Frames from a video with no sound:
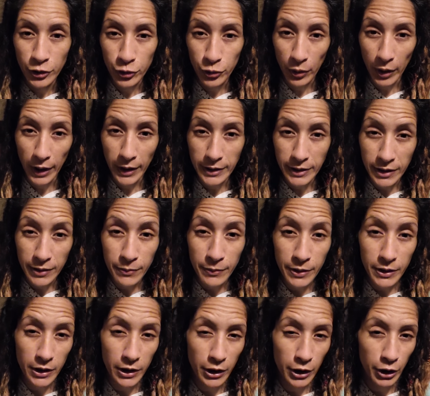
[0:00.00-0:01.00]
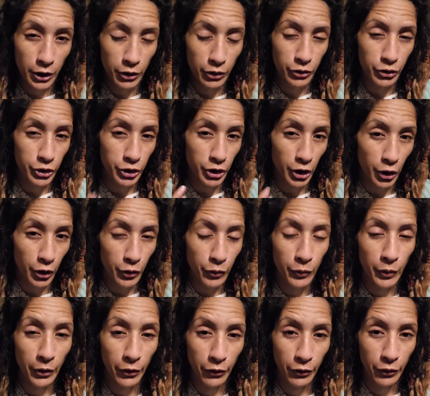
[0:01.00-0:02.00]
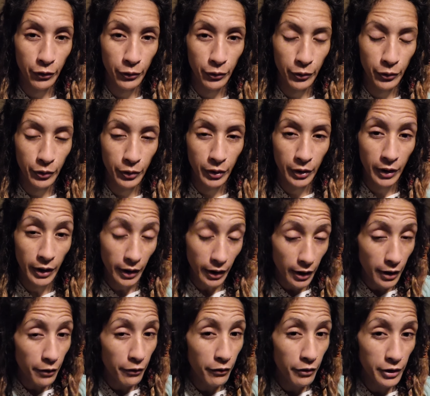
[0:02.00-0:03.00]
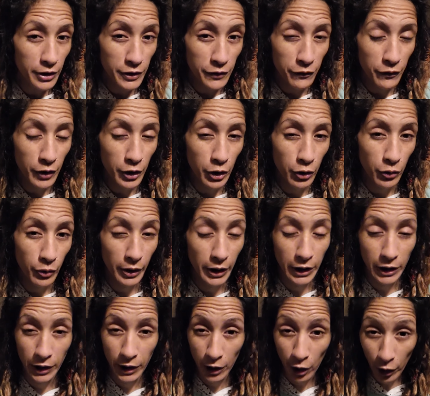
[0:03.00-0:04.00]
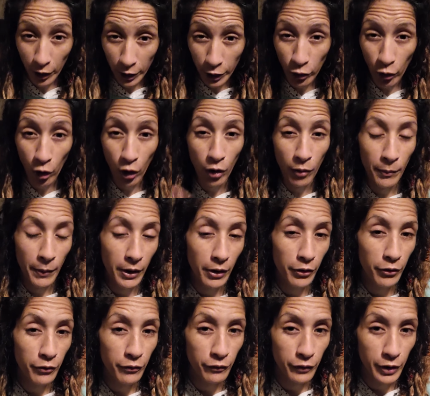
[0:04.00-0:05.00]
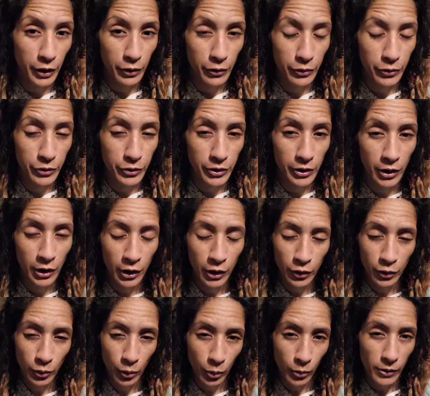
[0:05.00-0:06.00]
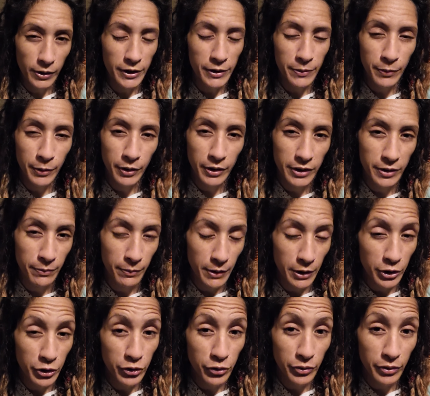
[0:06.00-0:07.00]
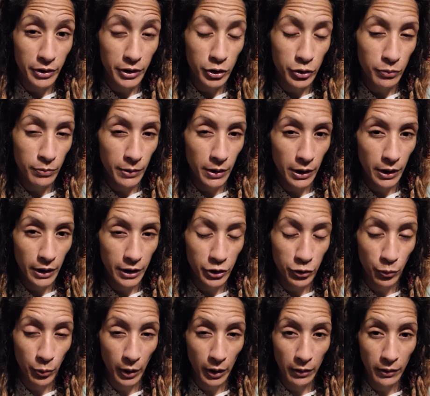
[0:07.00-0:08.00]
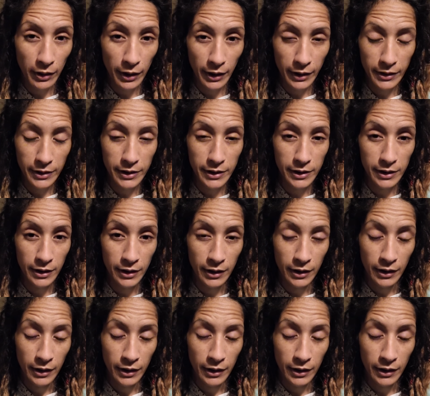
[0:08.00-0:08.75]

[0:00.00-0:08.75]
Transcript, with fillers: So as I'm sitting here sharing with you in this video and in all my other videos, the Holy Spirit is ministering to me as well as